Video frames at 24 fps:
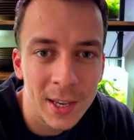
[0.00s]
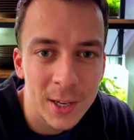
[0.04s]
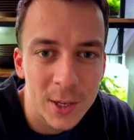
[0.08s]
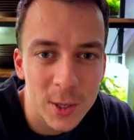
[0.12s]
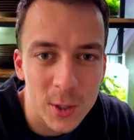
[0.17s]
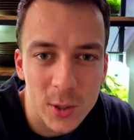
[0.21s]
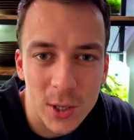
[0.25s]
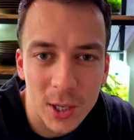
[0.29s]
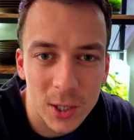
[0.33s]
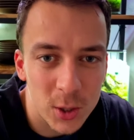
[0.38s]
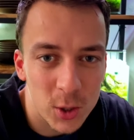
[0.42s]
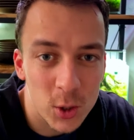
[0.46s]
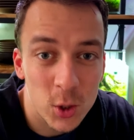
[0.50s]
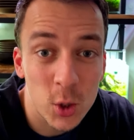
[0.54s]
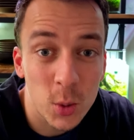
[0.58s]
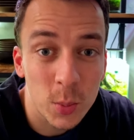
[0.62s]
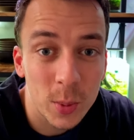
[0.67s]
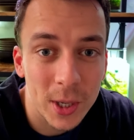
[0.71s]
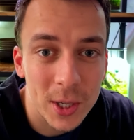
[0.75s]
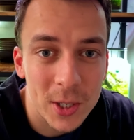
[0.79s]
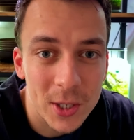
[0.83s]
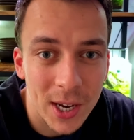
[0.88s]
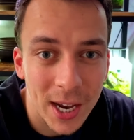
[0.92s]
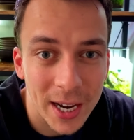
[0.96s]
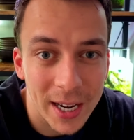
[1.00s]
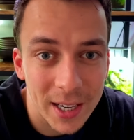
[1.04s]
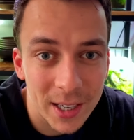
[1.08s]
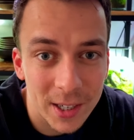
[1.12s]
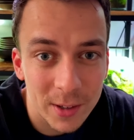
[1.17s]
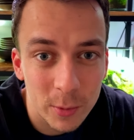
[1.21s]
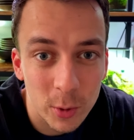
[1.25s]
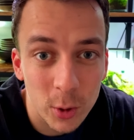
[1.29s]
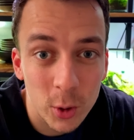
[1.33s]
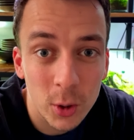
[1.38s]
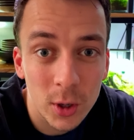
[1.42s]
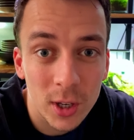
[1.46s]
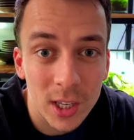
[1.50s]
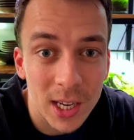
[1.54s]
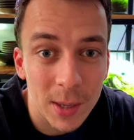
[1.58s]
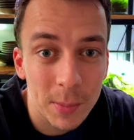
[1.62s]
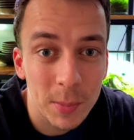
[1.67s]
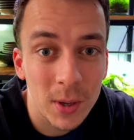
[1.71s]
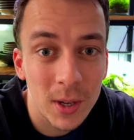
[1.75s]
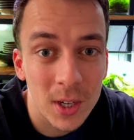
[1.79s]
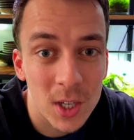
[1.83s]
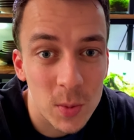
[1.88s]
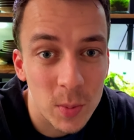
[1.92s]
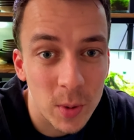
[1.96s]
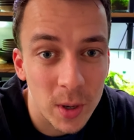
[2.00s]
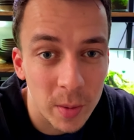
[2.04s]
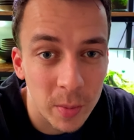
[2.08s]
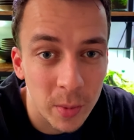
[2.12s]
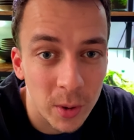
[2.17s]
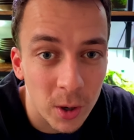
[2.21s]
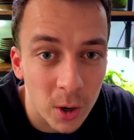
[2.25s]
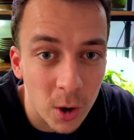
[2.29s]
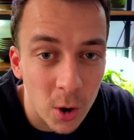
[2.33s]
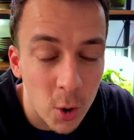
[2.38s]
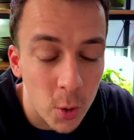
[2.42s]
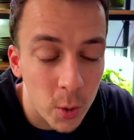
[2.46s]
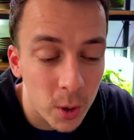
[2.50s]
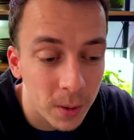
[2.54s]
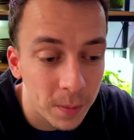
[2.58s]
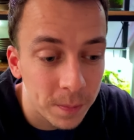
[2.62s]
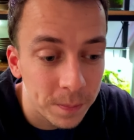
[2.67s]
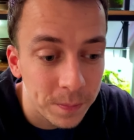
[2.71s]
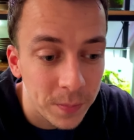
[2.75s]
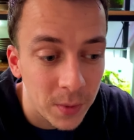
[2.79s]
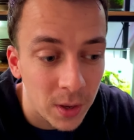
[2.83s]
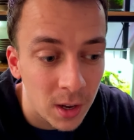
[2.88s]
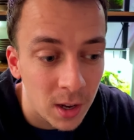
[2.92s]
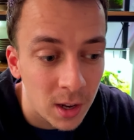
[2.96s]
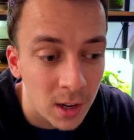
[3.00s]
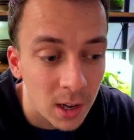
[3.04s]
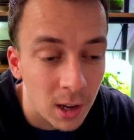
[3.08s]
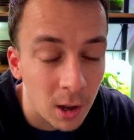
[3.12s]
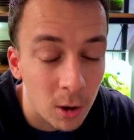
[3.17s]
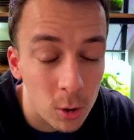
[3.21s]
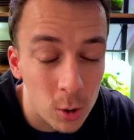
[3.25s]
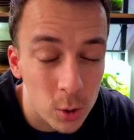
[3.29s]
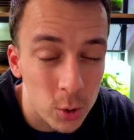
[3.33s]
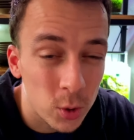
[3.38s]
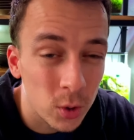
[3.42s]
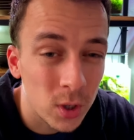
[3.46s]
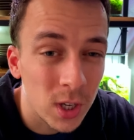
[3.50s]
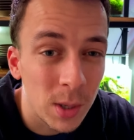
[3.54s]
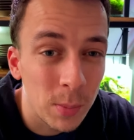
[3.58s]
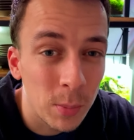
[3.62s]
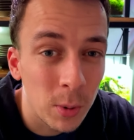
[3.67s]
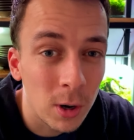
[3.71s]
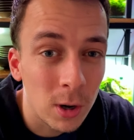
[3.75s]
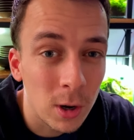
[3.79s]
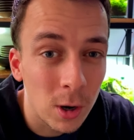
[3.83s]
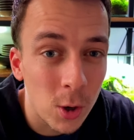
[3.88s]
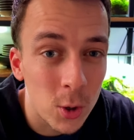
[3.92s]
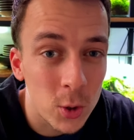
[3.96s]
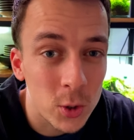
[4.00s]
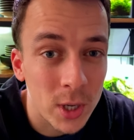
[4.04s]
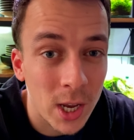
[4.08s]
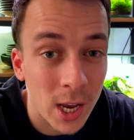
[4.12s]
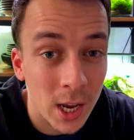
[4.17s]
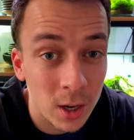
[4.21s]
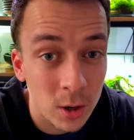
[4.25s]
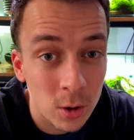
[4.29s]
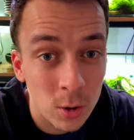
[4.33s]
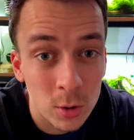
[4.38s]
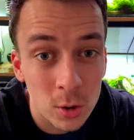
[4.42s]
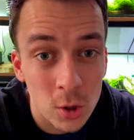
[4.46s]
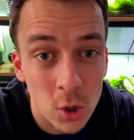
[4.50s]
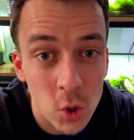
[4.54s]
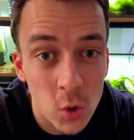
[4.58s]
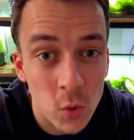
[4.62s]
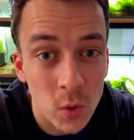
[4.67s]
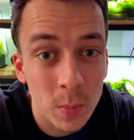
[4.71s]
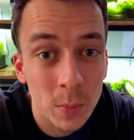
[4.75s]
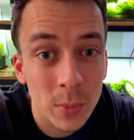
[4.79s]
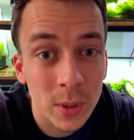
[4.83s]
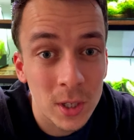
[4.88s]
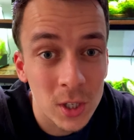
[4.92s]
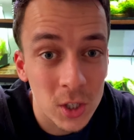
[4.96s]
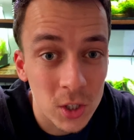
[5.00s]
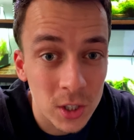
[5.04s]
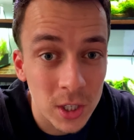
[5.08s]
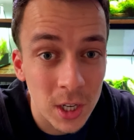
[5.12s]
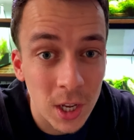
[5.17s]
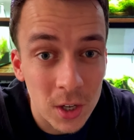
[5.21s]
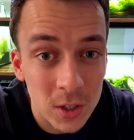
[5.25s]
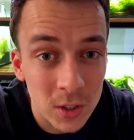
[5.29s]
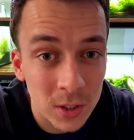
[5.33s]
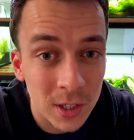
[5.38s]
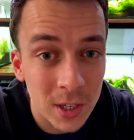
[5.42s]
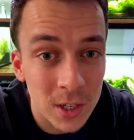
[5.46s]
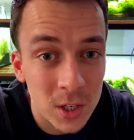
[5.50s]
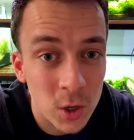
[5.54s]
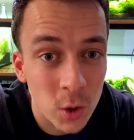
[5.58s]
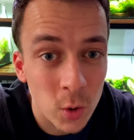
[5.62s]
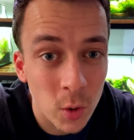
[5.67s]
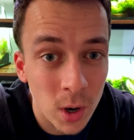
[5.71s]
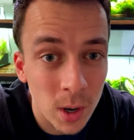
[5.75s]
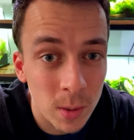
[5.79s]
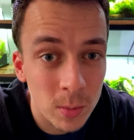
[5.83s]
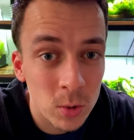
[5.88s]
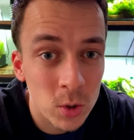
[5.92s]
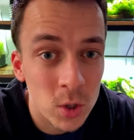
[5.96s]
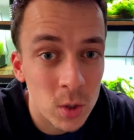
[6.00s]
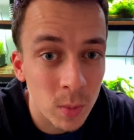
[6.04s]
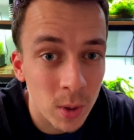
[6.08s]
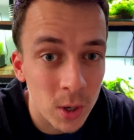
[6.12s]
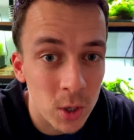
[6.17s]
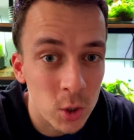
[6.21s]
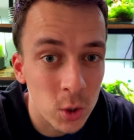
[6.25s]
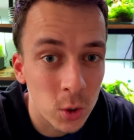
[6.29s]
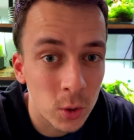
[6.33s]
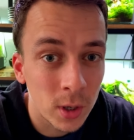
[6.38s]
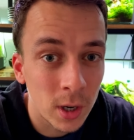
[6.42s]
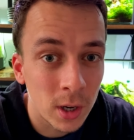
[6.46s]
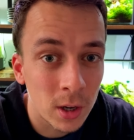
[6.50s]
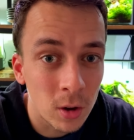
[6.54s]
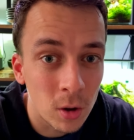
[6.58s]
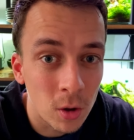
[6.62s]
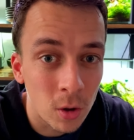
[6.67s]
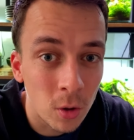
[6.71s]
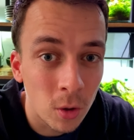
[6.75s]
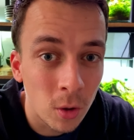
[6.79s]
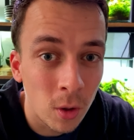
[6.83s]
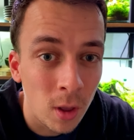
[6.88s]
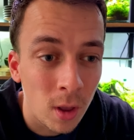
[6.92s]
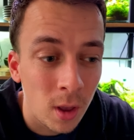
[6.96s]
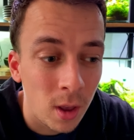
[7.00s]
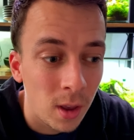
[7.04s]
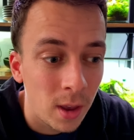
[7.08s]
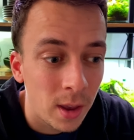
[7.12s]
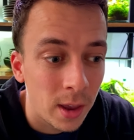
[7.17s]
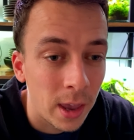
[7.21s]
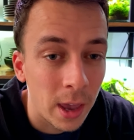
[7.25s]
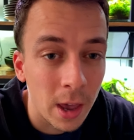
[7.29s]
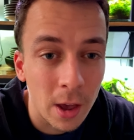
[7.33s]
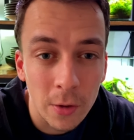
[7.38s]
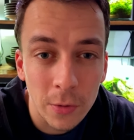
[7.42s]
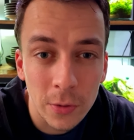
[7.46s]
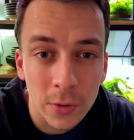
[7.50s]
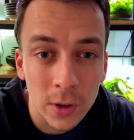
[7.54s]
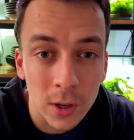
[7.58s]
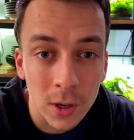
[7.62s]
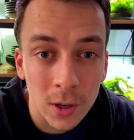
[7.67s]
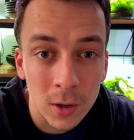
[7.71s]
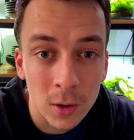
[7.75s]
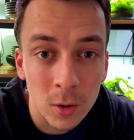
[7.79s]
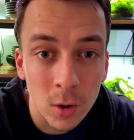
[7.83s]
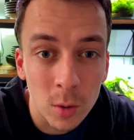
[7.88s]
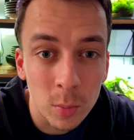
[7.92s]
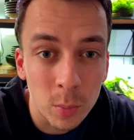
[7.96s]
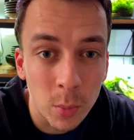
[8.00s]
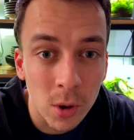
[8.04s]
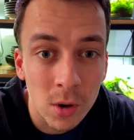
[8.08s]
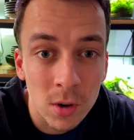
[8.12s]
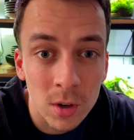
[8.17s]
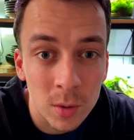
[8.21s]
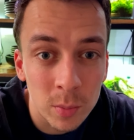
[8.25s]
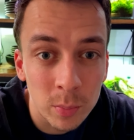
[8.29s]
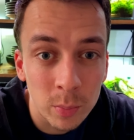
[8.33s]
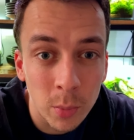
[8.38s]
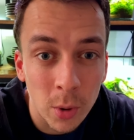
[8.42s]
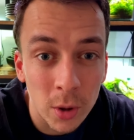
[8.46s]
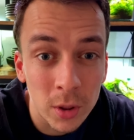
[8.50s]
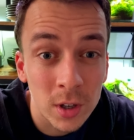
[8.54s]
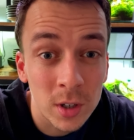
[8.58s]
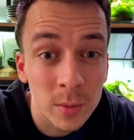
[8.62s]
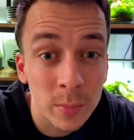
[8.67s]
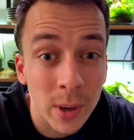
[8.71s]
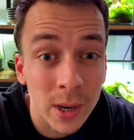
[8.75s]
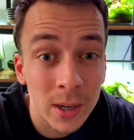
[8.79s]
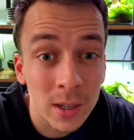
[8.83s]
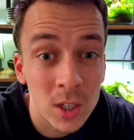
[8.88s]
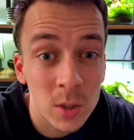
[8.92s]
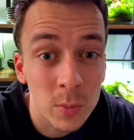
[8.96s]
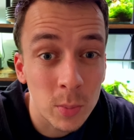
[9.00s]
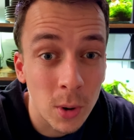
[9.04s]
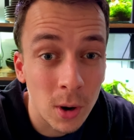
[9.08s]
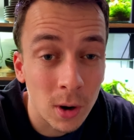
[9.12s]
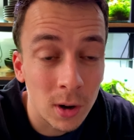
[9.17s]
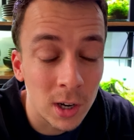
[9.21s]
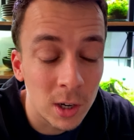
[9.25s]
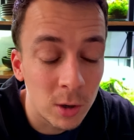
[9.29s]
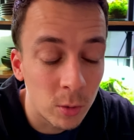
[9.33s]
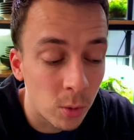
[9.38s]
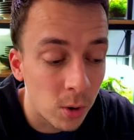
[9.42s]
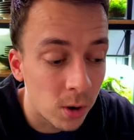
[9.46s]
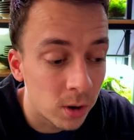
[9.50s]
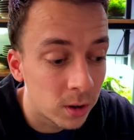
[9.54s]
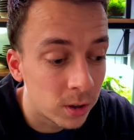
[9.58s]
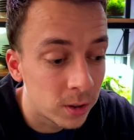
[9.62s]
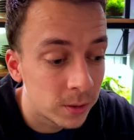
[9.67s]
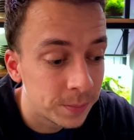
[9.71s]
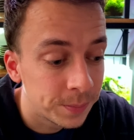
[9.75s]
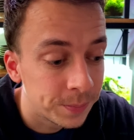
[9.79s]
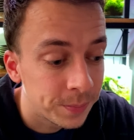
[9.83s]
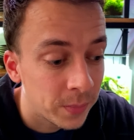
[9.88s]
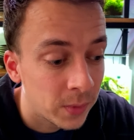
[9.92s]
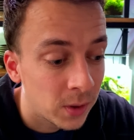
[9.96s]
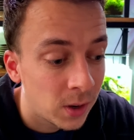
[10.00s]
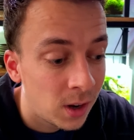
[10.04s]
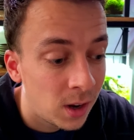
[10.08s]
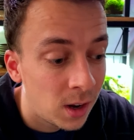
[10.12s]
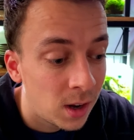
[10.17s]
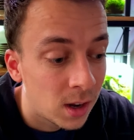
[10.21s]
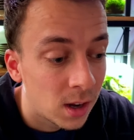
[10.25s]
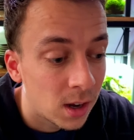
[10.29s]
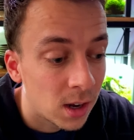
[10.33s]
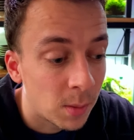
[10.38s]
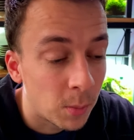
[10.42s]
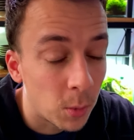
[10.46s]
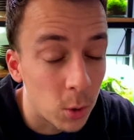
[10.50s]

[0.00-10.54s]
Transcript: So this is super exciting. We're gonna keep the experiment going. I'll also keep a close eye on the shrimp and the snails in this aquarium just to make sure they're all healthy and not bothered by the sparkling water. I'm